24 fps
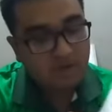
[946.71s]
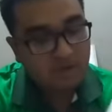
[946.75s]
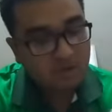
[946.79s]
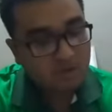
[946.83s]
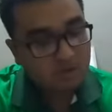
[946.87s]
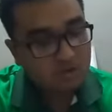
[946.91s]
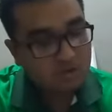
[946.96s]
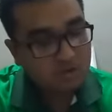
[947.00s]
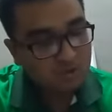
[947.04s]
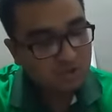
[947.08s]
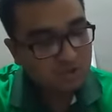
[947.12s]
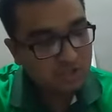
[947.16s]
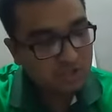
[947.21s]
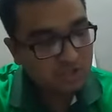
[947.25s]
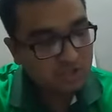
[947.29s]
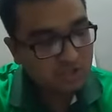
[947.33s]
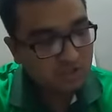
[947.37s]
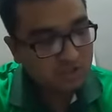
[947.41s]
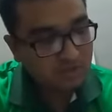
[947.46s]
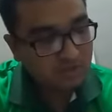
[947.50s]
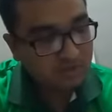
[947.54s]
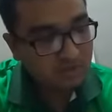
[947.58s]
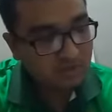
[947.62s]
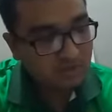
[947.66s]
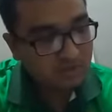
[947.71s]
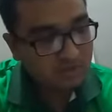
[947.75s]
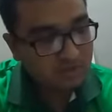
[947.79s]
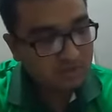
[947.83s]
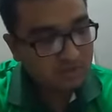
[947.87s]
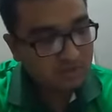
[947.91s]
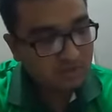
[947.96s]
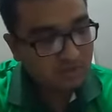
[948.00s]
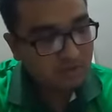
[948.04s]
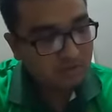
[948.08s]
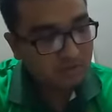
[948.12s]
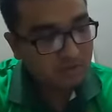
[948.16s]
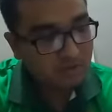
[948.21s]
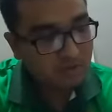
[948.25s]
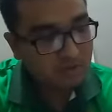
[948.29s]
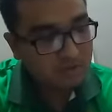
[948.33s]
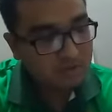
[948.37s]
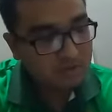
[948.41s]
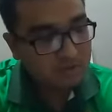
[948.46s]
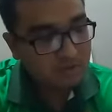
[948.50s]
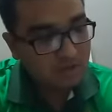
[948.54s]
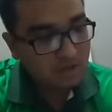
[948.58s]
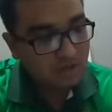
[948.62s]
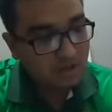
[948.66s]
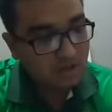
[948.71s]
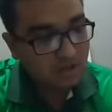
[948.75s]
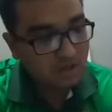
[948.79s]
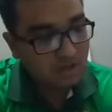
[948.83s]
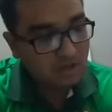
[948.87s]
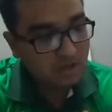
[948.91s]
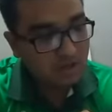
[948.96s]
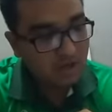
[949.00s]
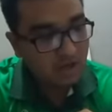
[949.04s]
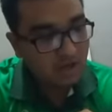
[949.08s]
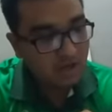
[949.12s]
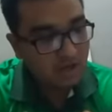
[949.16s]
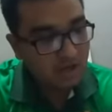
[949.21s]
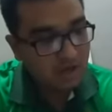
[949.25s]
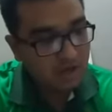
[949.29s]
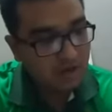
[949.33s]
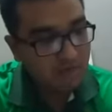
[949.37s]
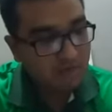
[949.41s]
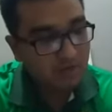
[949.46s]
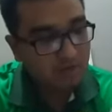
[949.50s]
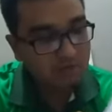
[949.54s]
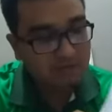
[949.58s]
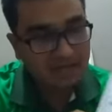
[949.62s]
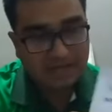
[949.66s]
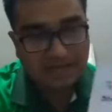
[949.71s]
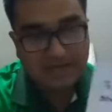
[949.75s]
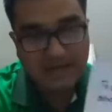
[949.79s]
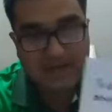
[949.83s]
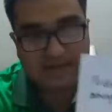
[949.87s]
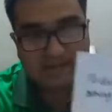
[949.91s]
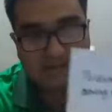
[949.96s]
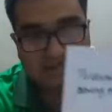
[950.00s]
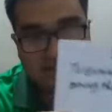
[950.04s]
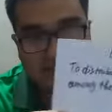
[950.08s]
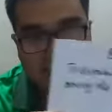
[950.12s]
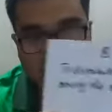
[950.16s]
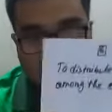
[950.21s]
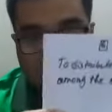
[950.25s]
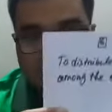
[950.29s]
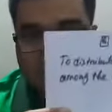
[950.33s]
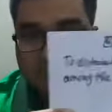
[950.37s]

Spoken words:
to distribute symbols among the candidates.